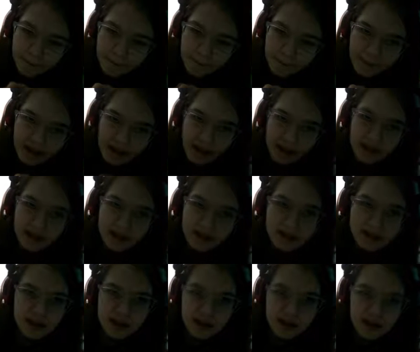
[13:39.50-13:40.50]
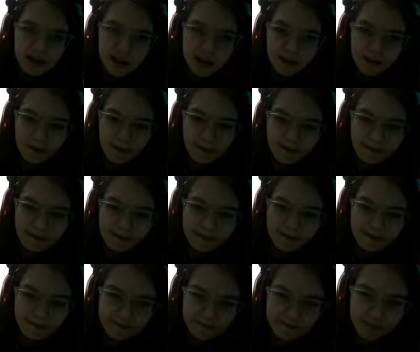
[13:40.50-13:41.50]
as the
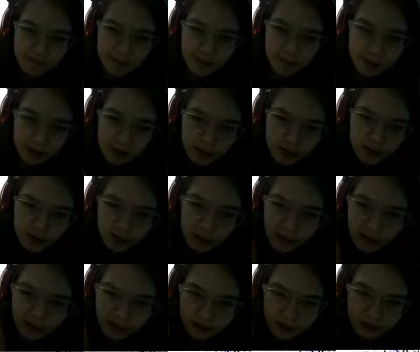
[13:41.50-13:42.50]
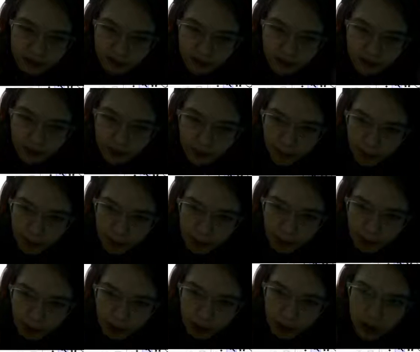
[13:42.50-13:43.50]
moon kind of
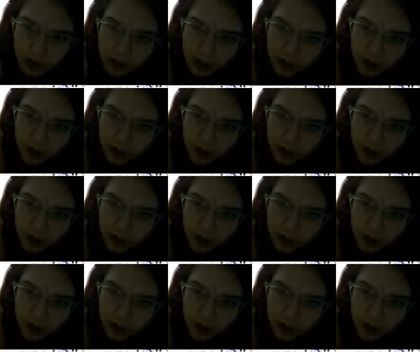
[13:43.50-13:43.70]
broke.